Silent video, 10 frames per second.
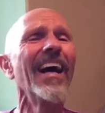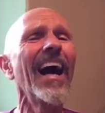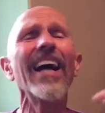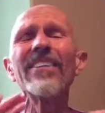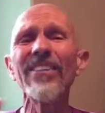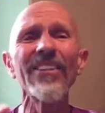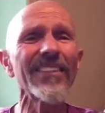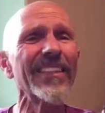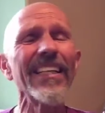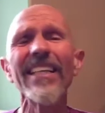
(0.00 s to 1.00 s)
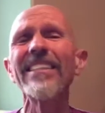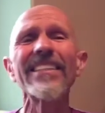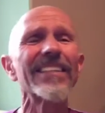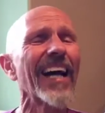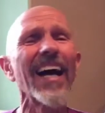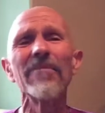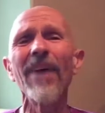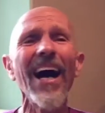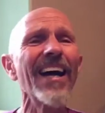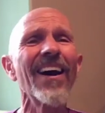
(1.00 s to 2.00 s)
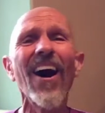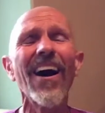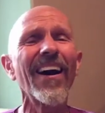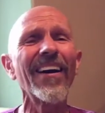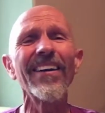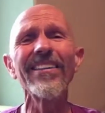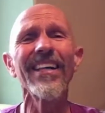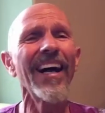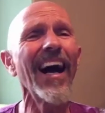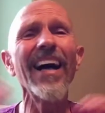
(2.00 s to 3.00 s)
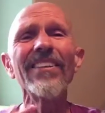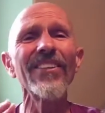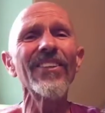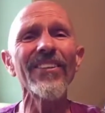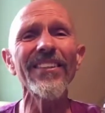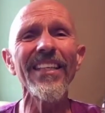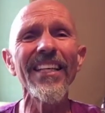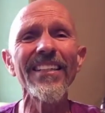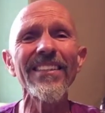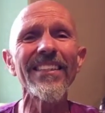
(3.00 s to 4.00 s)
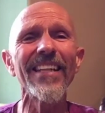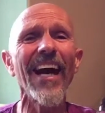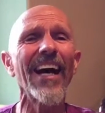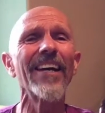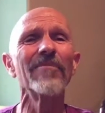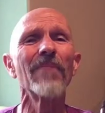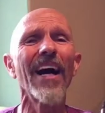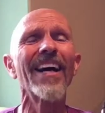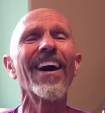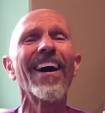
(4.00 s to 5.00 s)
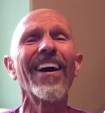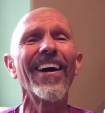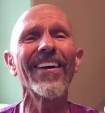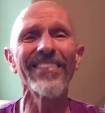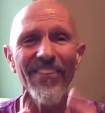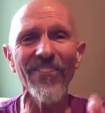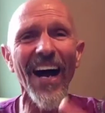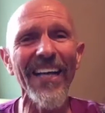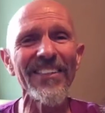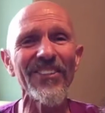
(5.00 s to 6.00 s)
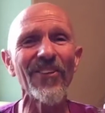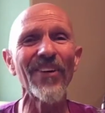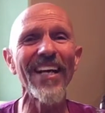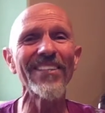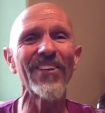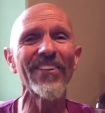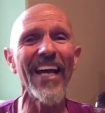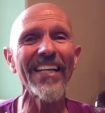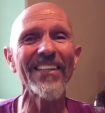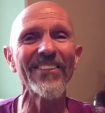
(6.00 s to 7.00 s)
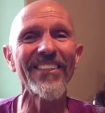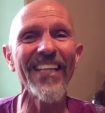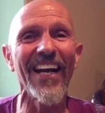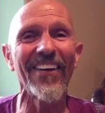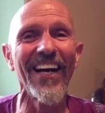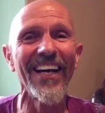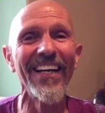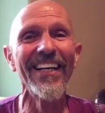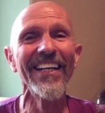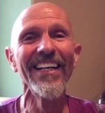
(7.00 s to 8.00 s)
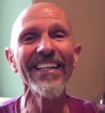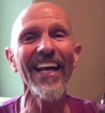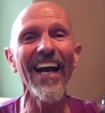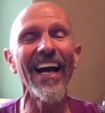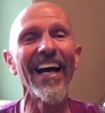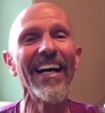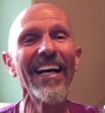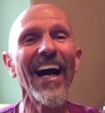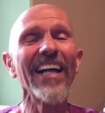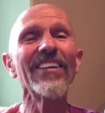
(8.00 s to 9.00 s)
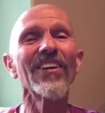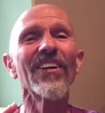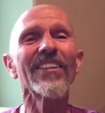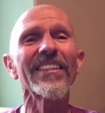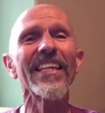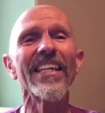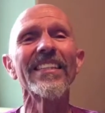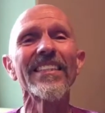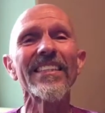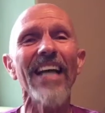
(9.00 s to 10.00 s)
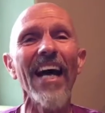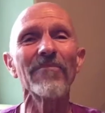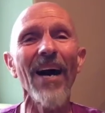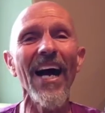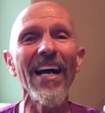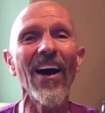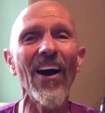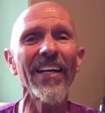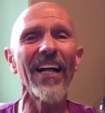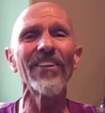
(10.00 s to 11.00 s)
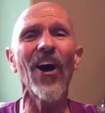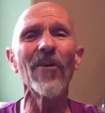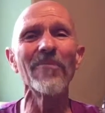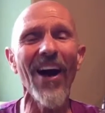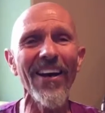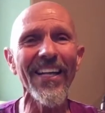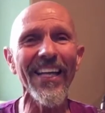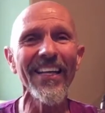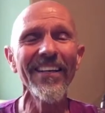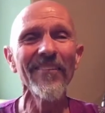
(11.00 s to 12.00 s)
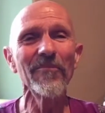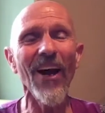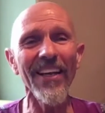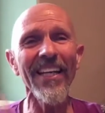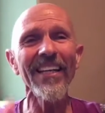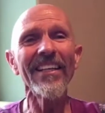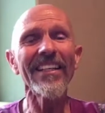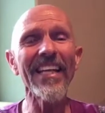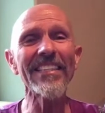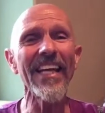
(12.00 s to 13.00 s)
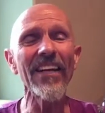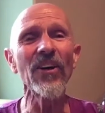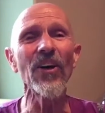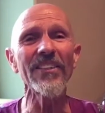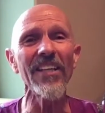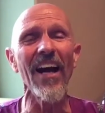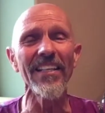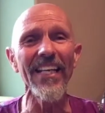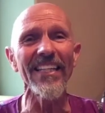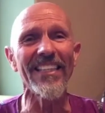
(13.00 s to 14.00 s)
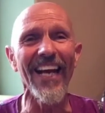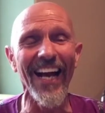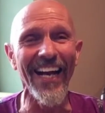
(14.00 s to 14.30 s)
I looked inside my heart. I looked inside my heart. Divine surrender. Thank you, Sarah. Yeah, I looked inside my heart. Hello, Marty. Marty, let's get hooked on this.